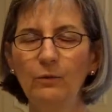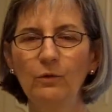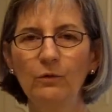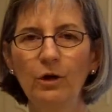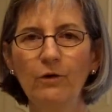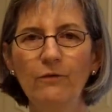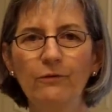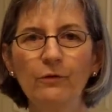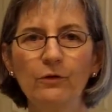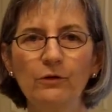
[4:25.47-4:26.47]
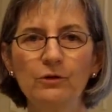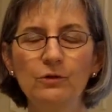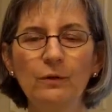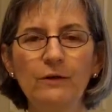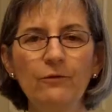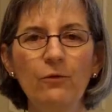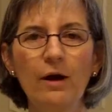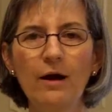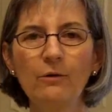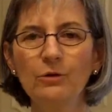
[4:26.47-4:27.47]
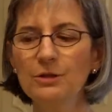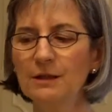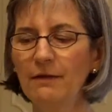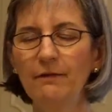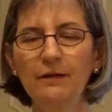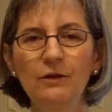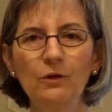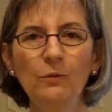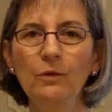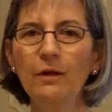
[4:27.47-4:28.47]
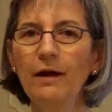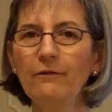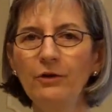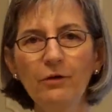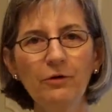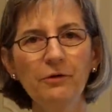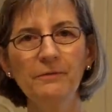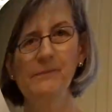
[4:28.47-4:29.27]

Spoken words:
will go for 24 hours, and then you will have yogurt.